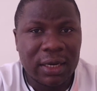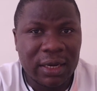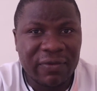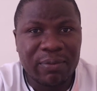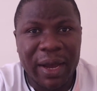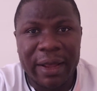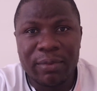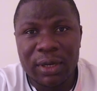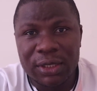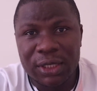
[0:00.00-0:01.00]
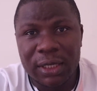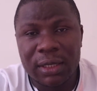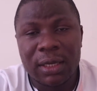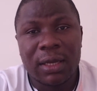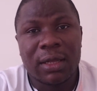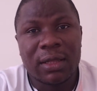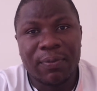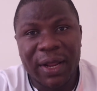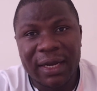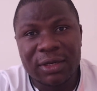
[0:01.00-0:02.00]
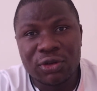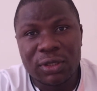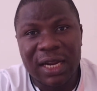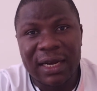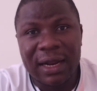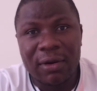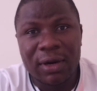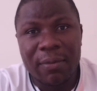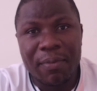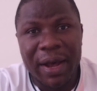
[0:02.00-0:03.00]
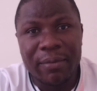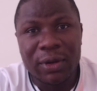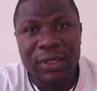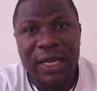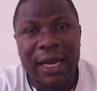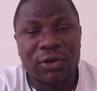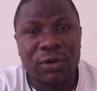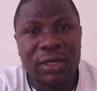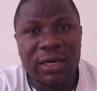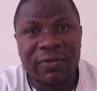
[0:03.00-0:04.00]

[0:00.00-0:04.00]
left Bayern Munich in, the player turned down Bayern Munich and told